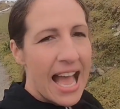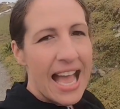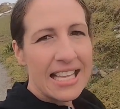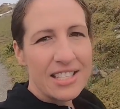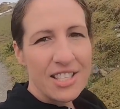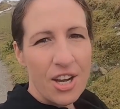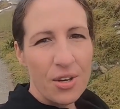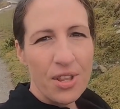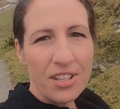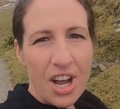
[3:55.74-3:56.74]
and
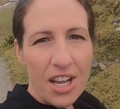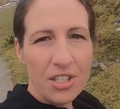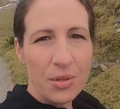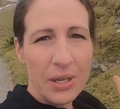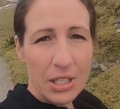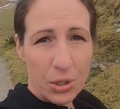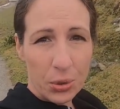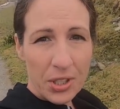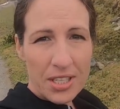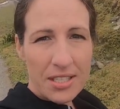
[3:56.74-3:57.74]
so they're not doing
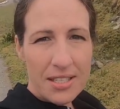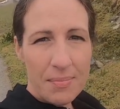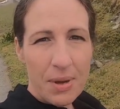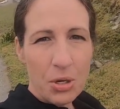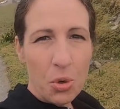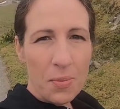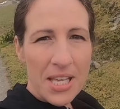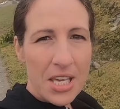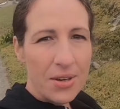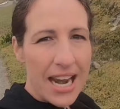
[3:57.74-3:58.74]
tours, but
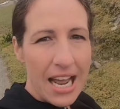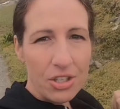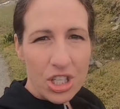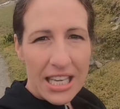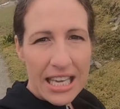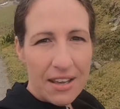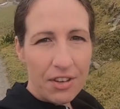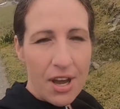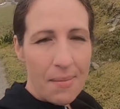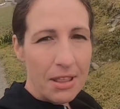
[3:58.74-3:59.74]
normally you can actually, if
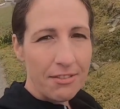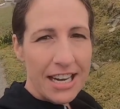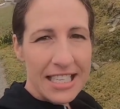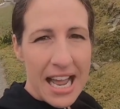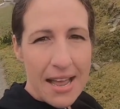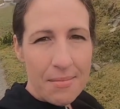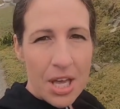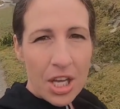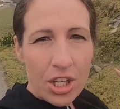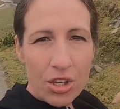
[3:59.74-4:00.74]
you come at the right time,
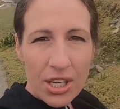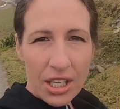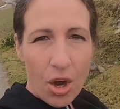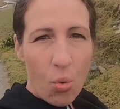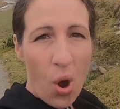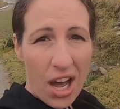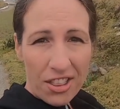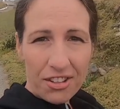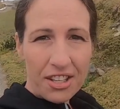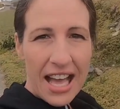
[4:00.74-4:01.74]
you can go
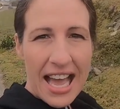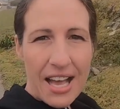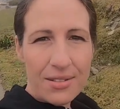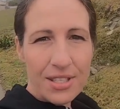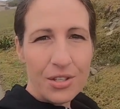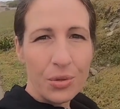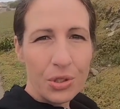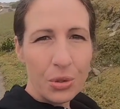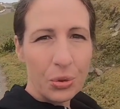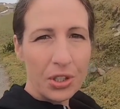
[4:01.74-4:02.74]
walk through the lighthouse and do
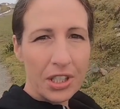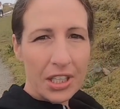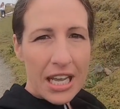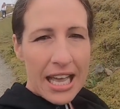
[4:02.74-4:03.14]
a tour,